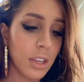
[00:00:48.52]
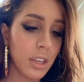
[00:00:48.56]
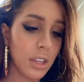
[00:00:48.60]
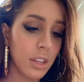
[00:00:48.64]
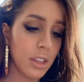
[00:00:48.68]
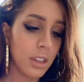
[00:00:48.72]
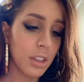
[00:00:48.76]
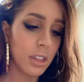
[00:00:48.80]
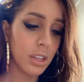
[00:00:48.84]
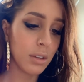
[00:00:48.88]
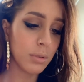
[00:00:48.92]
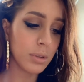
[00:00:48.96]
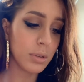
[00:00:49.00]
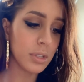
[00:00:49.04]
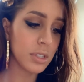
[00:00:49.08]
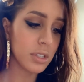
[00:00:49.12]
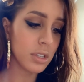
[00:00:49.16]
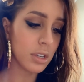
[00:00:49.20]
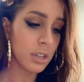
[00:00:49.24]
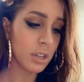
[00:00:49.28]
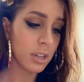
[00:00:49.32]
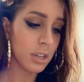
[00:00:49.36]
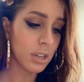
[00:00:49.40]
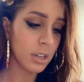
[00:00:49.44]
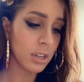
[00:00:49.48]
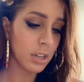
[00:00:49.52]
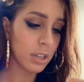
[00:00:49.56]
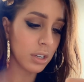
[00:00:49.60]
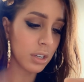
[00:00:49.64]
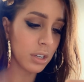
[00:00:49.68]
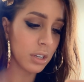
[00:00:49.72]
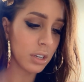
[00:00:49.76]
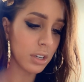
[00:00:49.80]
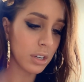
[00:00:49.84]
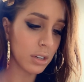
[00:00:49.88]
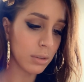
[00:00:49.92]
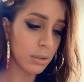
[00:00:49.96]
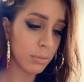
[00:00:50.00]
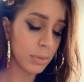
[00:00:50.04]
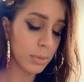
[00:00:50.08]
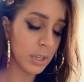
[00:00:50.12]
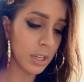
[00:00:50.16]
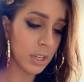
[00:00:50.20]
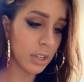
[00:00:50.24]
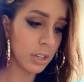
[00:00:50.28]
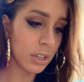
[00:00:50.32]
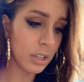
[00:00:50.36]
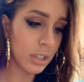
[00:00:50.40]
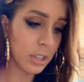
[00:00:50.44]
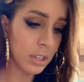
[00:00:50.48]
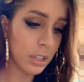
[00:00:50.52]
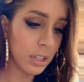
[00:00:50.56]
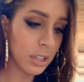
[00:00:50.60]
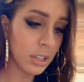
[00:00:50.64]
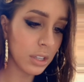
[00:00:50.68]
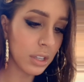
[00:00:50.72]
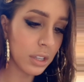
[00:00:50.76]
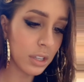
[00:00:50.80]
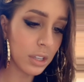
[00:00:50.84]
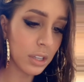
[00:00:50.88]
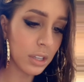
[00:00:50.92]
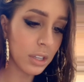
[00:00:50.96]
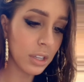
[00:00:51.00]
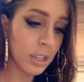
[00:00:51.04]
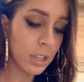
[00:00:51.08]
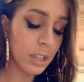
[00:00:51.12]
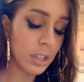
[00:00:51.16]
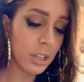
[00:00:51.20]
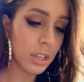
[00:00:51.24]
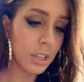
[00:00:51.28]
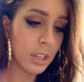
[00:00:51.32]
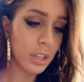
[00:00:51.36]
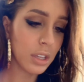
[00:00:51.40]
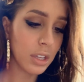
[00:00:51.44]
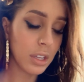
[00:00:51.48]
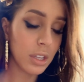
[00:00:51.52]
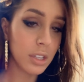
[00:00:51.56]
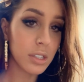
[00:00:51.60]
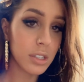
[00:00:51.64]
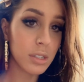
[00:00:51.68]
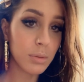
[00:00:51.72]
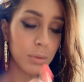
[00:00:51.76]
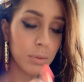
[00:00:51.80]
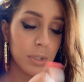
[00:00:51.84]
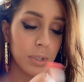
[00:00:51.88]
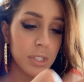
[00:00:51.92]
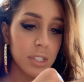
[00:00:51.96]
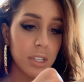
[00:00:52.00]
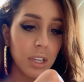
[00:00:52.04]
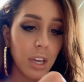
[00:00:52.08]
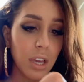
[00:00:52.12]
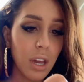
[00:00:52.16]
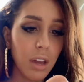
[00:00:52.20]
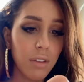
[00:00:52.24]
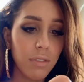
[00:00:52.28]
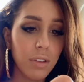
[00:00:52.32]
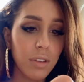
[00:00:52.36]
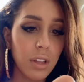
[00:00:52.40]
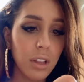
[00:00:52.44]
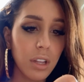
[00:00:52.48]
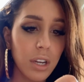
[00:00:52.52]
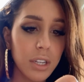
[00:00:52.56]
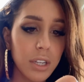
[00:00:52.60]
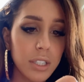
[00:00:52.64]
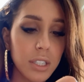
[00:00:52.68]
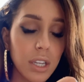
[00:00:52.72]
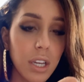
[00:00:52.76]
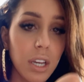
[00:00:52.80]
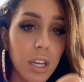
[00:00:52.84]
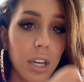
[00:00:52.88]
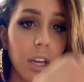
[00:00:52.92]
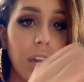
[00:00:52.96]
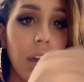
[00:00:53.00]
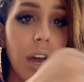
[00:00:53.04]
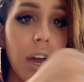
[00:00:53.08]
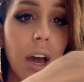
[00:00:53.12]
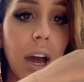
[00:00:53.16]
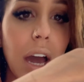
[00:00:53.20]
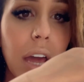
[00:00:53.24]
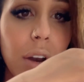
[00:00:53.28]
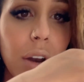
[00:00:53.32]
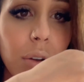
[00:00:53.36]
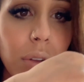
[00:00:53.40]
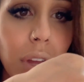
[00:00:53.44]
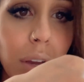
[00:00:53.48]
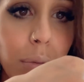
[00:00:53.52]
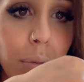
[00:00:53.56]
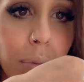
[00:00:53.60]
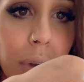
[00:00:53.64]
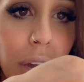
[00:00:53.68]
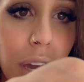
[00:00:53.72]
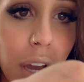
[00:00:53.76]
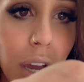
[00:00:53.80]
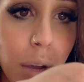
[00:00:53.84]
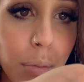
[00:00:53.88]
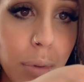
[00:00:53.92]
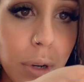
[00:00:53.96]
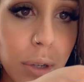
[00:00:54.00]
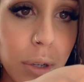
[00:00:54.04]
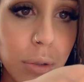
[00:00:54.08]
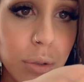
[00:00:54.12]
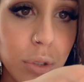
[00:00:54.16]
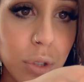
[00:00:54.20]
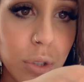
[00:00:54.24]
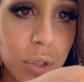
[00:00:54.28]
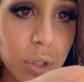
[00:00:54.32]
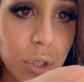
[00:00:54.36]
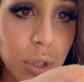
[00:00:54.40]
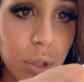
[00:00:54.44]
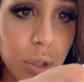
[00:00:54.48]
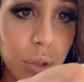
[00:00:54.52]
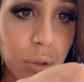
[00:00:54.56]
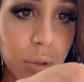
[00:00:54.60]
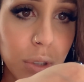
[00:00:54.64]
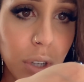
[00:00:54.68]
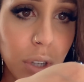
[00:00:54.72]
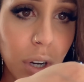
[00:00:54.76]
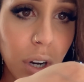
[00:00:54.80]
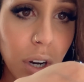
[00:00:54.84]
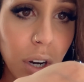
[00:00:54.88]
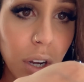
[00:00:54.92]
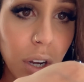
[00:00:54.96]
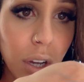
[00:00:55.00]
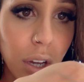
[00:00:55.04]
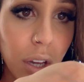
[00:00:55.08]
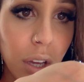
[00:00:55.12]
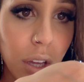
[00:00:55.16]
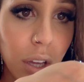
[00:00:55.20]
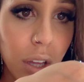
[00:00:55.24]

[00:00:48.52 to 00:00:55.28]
That one's Hot Caramel. This one's Cafe Latte. I don't like my eyebrows too dark